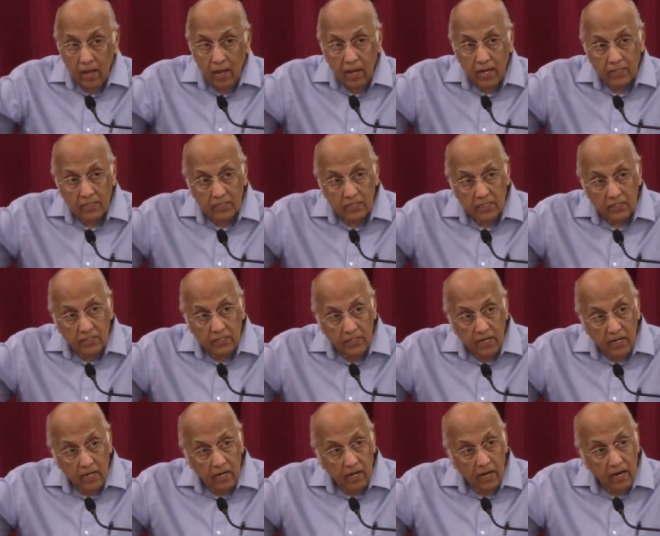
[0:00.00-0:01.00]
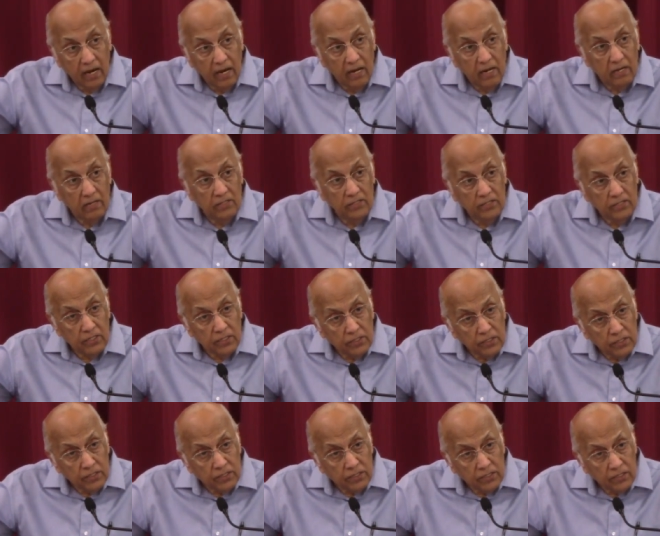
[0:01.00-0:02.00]
as it has declined
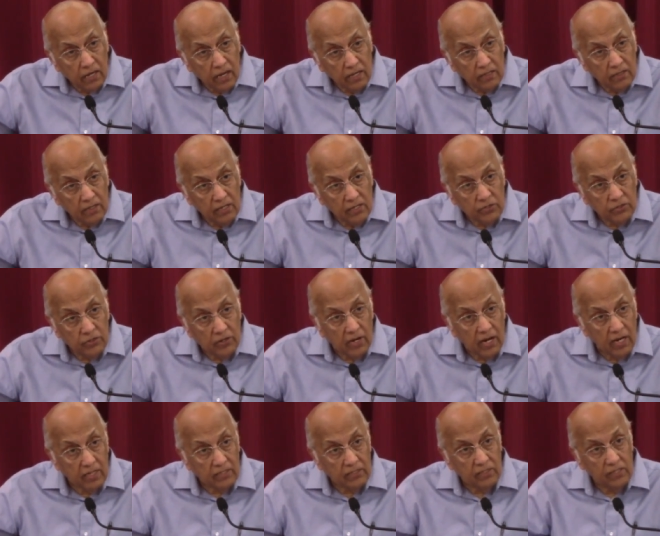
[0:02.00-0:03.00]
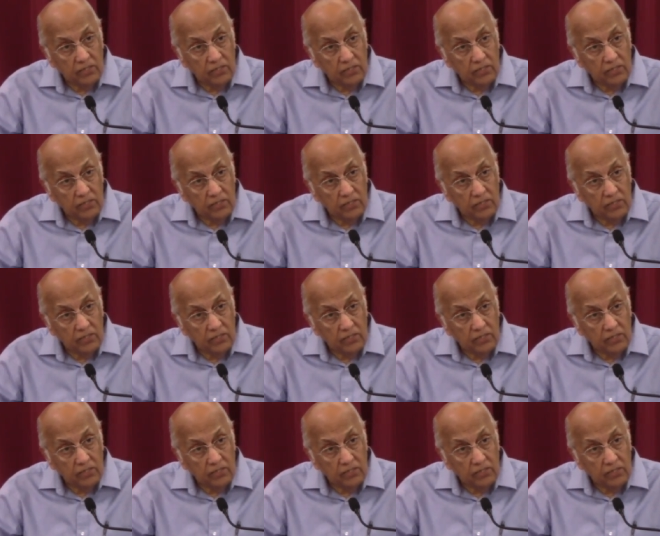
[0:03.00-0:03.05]
just like the Israelites.